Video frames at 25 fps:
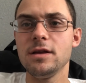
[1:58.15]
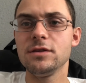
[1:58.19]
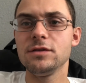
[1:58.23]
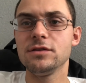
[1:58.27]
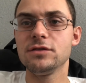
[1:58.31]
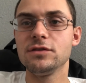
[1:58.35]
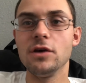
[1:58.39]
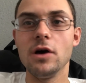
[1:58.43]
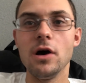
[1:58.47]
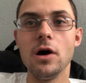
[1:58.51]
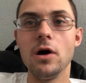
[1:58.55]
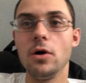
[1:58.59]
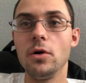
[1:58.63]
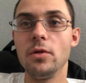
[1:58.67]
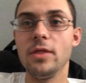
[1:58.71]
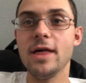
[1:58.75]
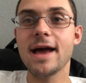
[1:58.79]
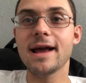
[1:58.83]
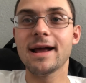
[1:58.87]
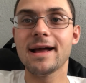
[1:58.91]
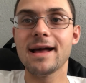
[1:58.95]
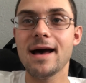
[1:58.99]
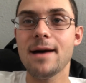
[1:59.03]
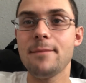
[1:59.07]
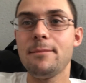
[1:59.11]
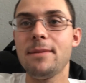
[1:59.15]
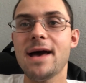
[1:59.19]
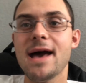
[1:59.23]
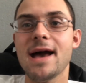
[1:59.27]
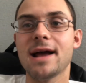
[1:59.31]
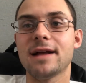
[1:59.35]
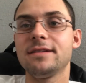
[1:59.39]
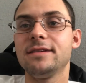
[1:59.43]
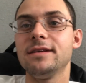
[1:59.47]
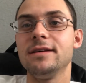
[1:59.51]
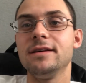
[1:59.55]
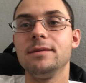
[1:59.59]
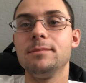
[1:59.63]
so that got
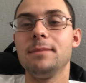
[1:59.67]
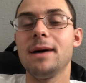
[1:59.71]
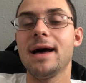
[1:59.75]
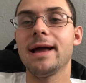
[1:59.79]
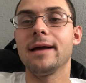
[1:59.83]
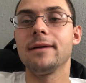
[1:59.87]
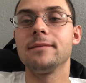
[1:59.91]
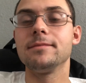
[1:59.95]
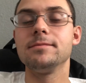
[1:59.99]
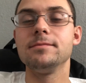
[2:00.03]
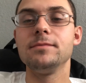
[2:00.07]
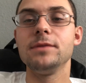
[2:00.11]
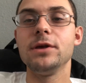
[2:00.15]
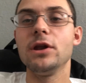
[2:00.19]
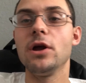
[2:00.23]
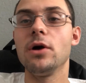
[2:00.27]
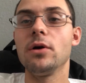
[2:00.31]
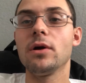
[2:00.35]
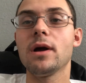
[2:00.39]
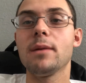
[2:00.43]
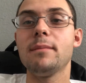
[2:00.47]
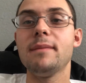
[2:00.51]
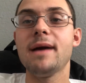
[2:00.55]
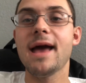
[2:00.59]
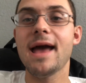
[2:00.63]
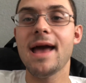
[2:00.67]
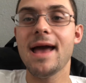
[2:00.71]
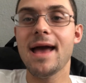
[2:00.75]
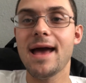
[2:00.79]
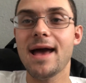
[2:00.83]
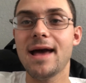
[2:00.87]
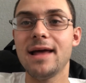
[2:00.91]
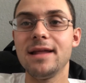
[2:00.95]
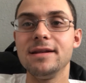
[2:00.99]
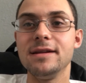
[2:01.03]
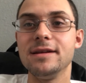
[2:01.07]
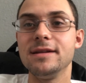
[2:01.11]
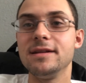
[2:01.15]
back to my, you know,
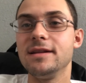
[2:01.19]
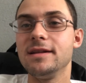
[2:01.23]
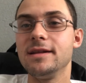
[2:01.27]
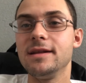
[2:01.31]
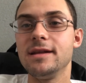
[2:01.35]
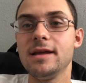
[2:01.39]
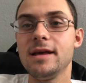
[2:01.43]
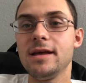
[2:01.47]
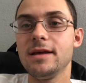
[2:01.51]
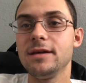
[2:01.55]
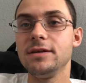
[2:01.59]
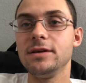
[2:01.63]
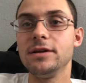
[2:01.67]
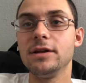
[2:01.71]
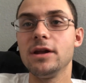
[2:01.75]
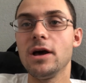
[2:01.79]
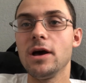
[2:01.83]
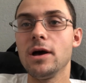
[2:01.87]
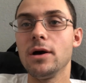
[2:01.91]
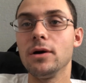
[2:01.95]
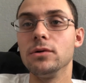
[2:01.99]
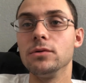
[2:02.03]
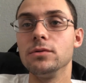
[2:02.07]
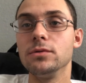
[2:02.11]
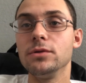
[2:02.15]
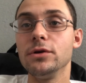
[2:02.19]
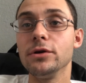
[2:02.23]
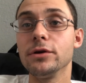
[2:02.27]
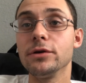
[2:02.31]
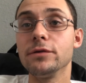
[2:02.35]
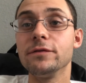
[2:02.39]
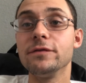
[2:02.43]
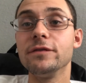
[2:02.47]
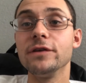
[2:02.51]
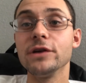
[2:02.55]
command and, you know, you can